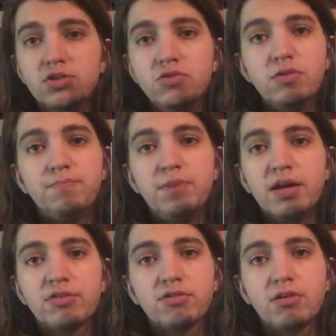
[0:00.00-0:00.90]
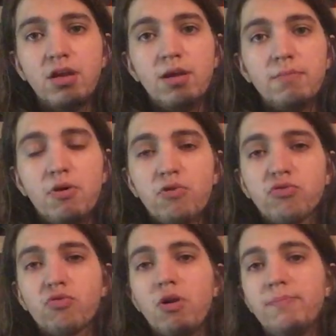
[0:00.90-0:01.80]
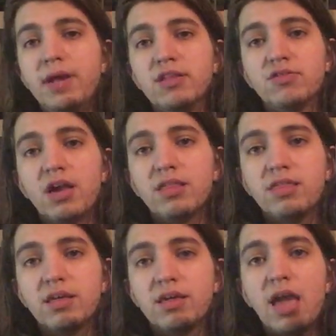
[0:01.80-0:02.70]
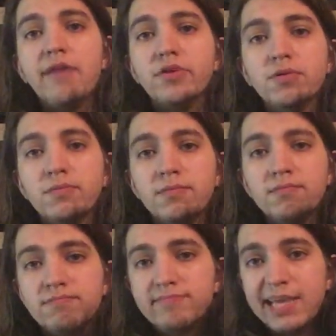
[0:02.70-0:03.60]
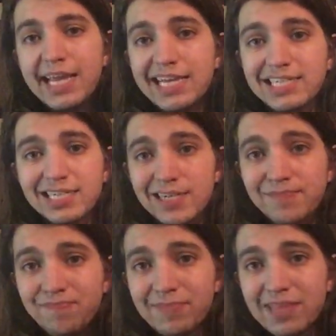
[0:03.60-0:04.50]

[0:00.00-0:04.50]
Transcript: two of the best post-rock bands I think ever. And uh,